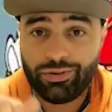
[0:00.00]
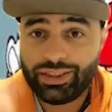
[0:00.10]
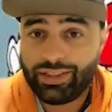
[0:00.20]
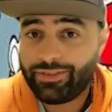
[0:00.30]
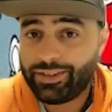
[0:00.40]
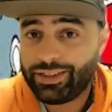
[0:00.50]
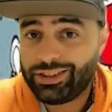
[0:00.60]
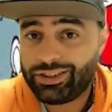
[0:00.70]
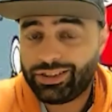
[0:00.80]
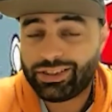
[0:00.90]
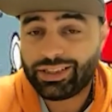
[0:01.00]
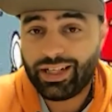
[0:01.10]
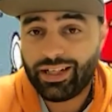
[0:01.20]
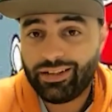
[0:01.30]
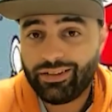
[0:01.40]
definitions
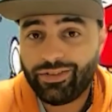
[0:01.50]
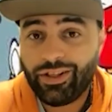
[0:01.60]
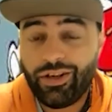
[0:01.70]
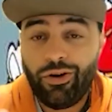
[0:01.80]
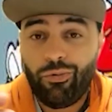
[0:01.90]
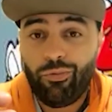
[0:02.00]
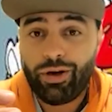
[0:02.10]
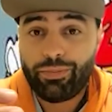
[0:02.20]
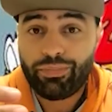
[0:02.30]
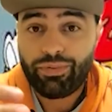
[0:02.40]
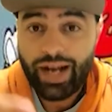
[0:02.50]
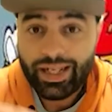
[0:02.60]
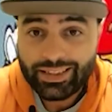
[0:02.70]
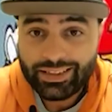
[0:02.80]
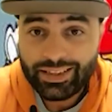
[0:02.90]
of what
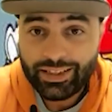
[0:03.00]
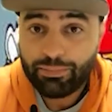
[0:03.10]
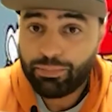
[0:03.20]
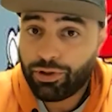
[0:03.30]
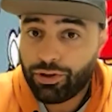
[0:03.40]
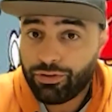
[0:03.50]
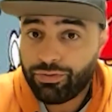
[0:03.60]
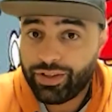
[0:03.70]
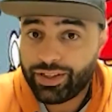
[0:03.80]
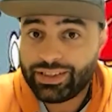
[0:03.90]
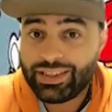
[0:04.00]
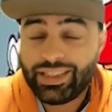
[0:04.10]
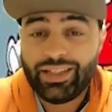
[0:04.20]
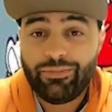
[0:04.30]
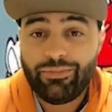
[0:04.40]
practicing perfect
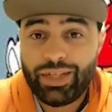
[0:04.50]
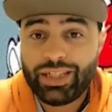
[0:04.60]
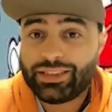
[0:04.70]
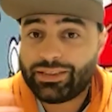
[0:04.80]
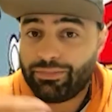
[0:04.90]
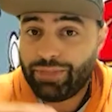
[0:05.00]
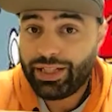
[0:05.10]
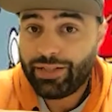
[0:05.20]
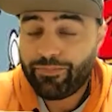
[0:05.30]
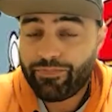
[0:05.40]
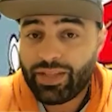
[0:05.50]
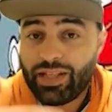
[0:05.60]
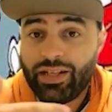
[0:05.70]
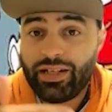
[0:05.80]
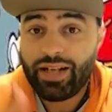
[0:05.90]
means to me.
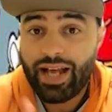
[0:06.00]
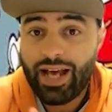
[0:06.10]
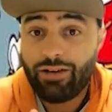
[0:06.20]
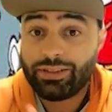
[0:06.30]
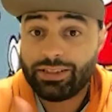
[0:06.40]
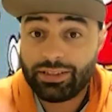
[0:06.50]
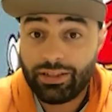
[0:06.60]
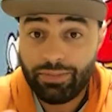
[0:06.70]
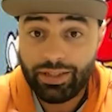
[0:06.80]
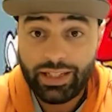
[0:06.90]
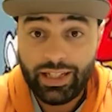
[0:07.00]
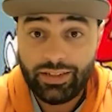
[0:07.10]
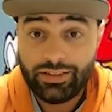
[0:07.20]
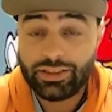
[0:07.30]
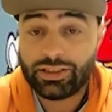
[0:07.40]
Now, to somebody
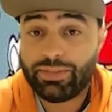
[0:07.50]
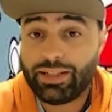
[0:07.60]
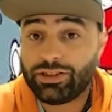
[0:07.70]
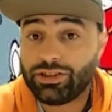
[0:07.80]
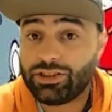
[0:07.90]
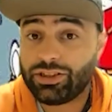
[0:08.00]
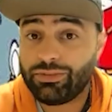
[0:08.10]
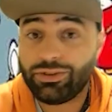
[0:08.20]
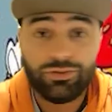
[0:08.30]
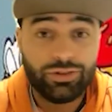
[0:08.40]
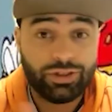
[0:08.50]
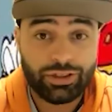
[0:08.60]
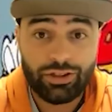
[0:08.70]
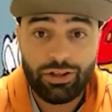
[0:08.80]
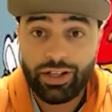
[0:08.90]
else, especially someone who's
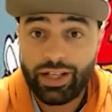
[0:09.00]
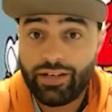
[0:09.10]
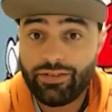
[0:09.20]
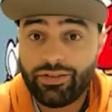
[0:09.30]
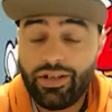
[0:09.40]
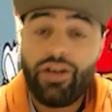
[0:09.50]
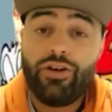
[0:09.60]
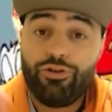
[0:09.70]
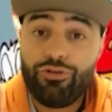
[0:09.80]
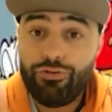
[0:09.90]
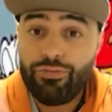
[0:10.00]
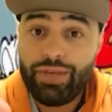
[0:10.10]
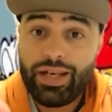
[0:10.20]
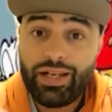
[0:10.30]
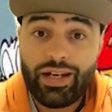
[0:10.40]
just starting out, you
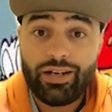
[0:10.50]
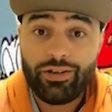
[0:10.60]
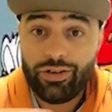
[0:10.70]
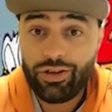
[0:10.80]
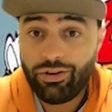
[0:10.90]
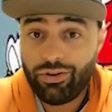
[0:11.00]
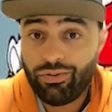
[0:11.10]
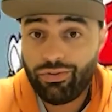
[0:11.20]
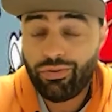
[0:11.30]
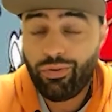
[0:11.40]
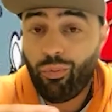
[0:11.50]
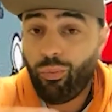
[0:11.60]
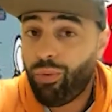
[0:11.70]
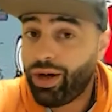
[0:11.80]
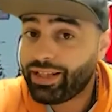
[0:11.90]
may not know
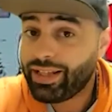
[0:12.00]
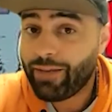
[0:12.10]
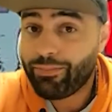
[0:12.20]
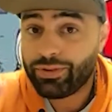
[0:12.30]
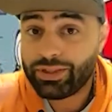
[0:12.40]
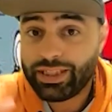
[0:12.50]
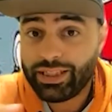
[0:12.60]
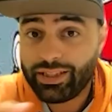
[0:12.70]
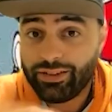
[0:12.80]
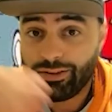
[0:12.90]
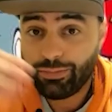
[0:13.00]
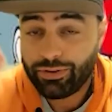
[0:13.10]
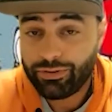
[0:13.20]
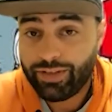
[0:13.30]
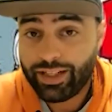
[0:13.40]
what that particular
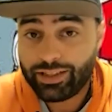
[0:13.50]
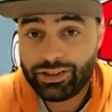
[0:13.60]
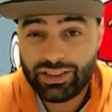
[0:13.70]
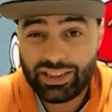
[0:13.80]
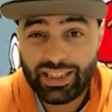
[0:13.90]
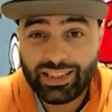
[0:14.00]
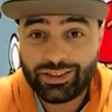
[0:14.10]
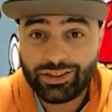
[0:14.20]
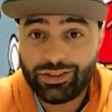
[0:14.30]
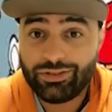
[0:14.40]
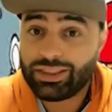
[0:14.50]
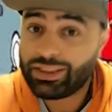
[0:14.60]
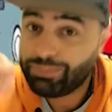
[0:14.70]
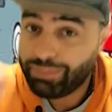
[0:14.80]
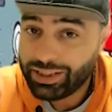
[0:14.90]
perfection is to you,
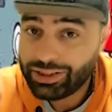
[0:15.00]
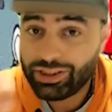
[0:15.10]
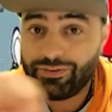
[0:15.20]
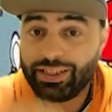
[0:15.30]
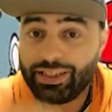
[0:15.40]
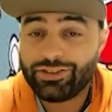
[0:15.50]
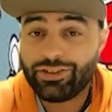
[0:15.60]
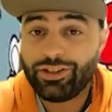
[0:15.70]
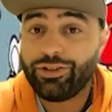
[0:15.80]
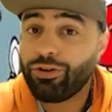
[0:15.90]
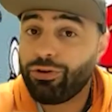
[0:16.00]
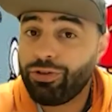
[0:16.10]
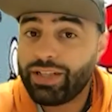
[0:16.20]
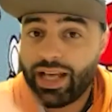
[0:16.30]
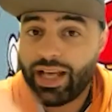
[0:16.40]
especially if you get started. You're
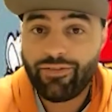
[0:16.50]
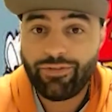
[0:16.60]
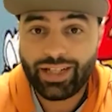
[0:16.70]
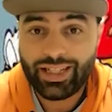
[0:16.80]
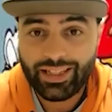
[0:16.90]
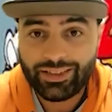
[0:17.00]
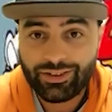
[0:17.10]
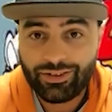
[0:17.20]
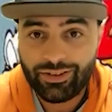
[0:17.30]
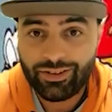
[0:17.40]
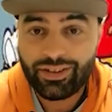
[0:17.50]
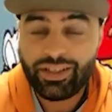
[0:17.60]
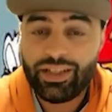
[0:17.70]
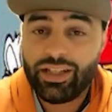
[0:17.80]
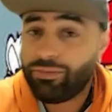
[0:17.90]
going to have what I like to call,
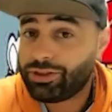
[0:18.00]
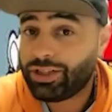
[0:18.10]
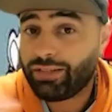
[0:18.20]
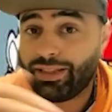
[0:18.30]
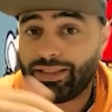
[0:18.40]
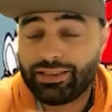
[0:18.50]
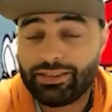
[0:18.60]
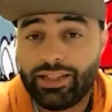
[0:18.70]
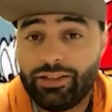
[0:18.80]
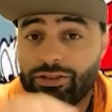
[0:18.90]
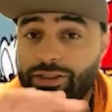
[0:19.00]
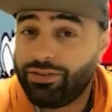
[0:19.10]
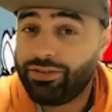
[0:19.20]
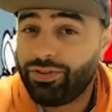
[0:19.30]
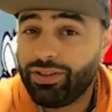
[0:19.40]
we'll talk about this later,
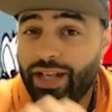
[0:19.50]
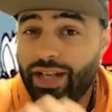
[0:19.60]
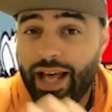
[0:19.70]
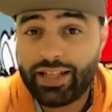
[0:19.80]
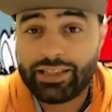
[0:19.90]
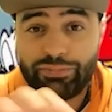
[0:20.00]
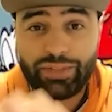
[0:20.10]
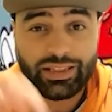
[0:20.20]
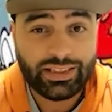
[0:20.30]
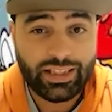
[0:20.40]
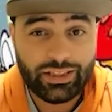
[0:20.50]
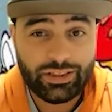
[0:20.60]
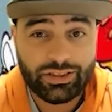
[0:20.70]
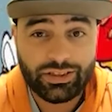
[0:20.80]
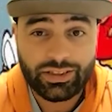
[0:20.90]
different
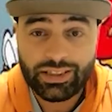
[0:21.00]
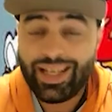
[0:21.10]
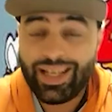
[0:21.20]
expectations